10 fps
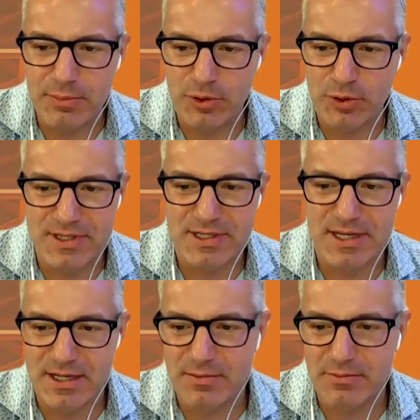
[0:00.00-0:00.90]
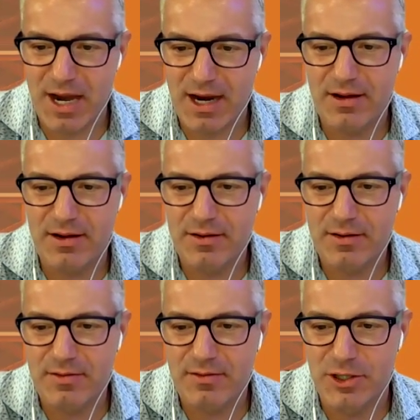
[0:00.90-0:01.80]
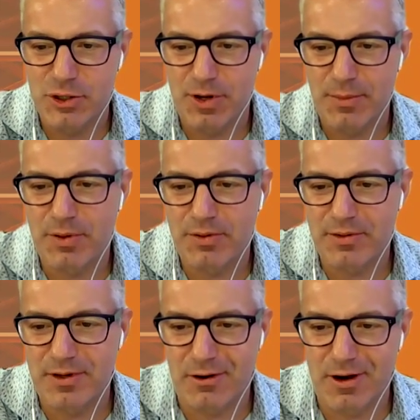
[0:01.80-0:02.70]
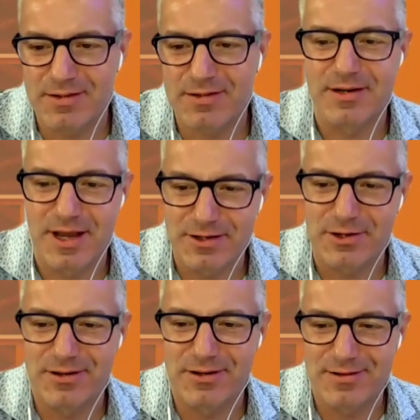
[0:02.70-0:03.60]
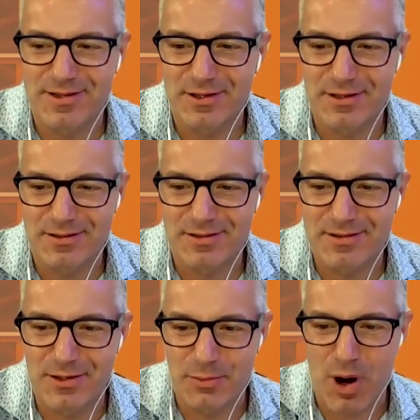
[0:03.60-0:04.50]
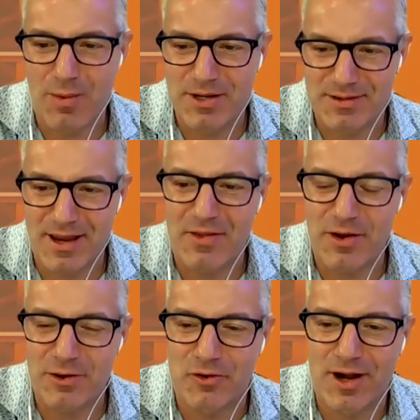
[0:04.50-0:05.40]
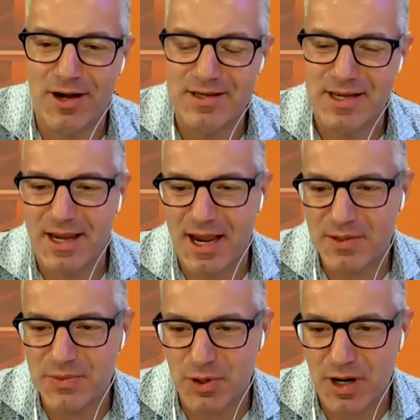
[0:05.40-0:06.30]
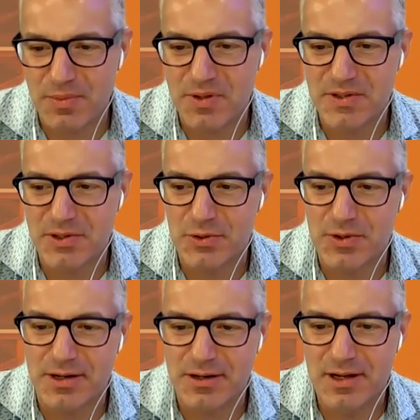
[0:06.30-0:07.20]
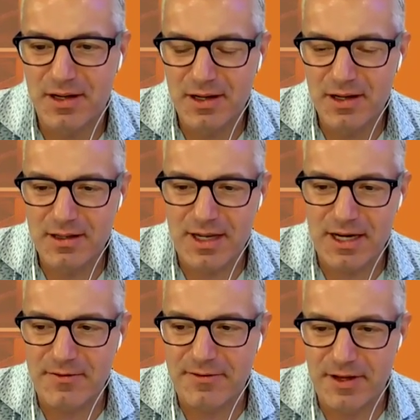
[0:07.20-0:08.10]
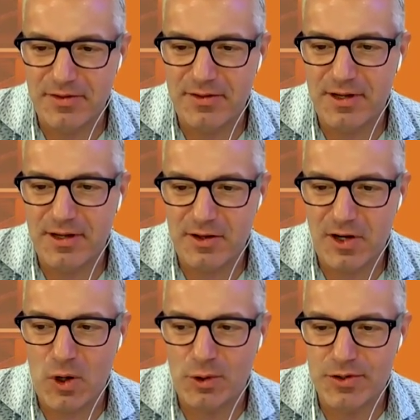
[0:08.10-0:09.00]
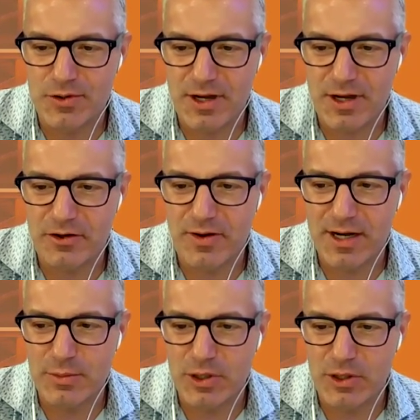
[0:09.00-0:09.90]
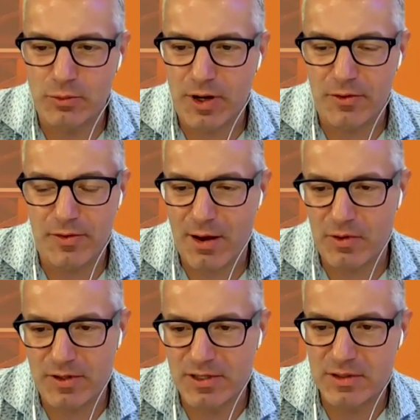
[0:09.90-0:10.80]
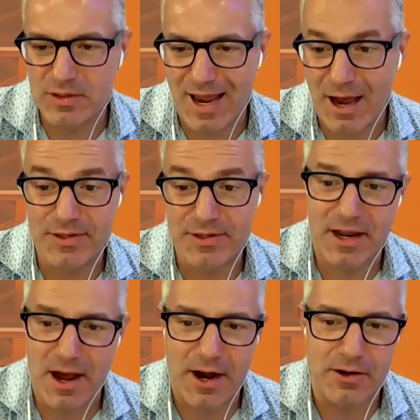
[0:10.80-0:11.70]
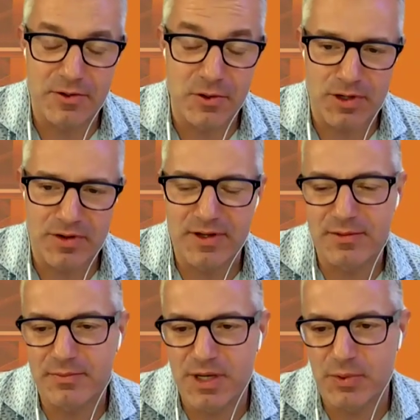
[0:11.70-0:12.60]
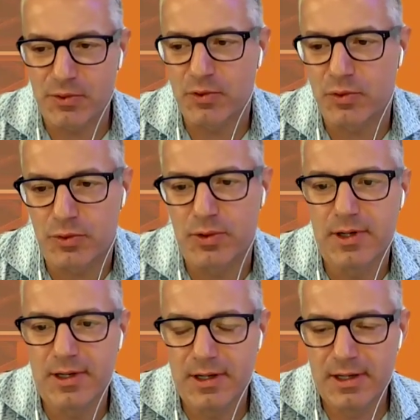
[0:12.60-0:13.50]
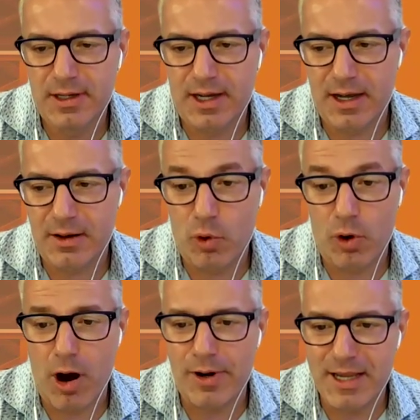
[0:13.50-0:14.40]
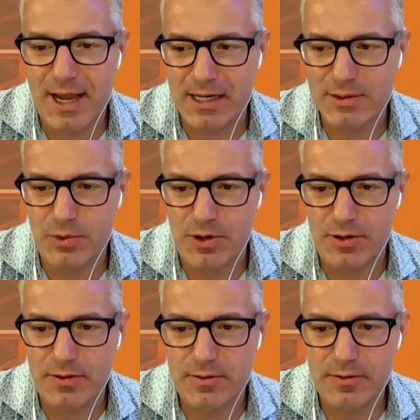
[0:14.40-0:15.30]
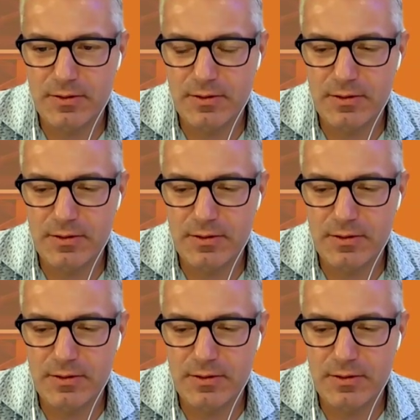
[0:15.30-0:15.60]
people just didn't make the trip across the desert to the promised land that you're trying to take Casper companies to, and they didn't fit the culture that you're trying to build, whether that was outside hires or even people who were already Casper